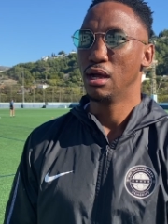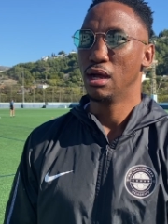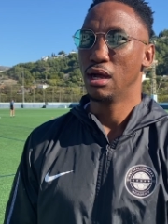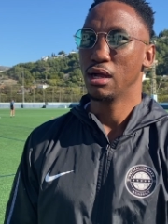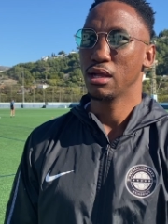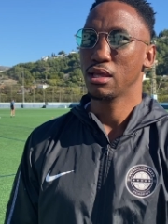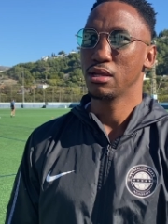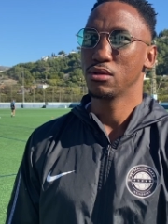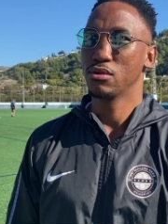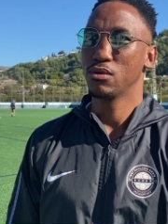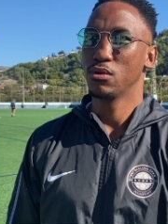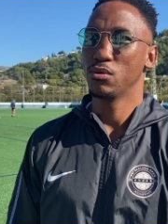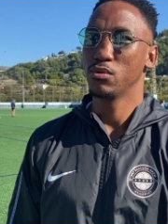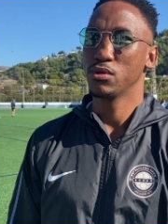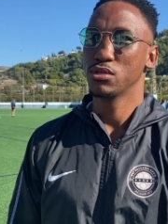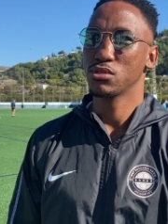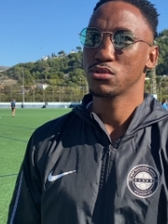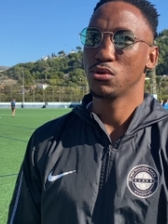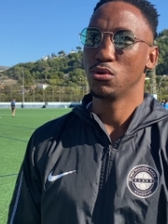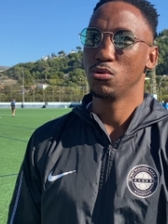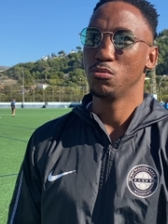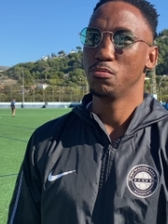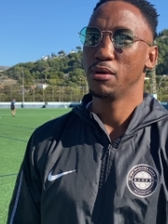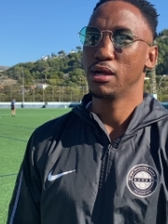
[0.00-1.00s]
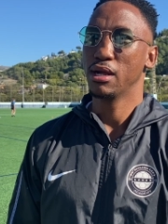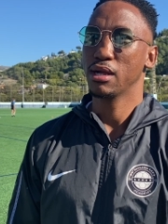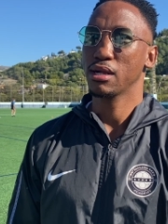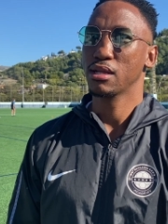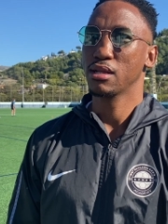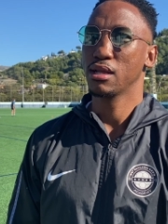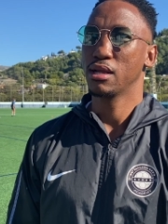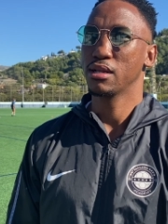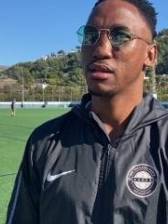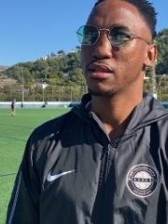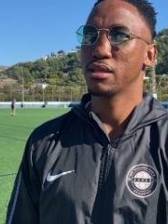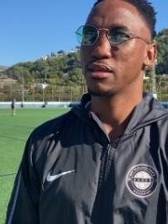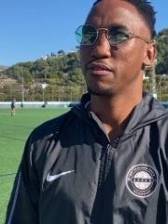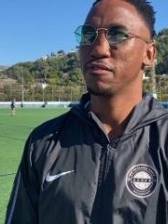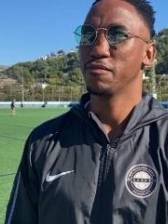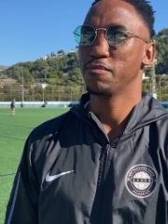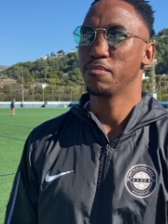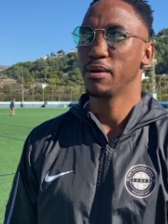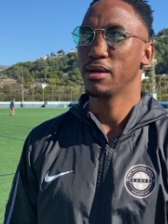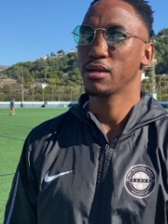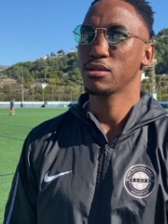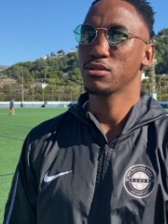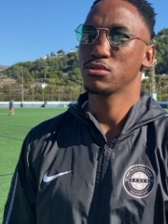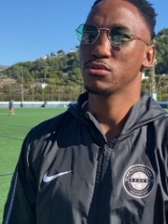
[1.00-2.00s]
I can always go back and give
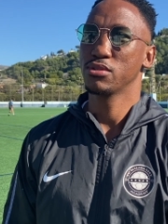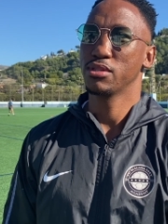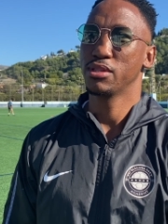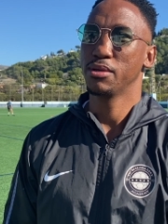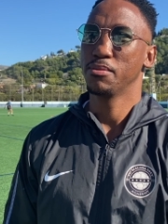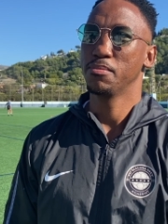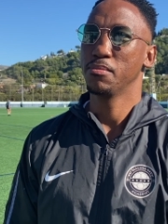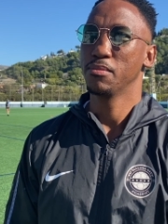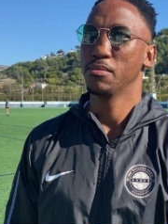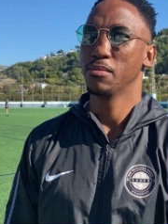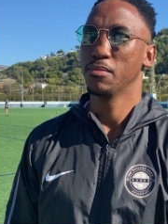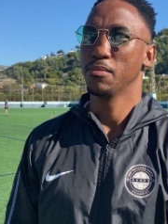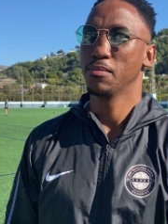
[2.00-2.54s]
back to them.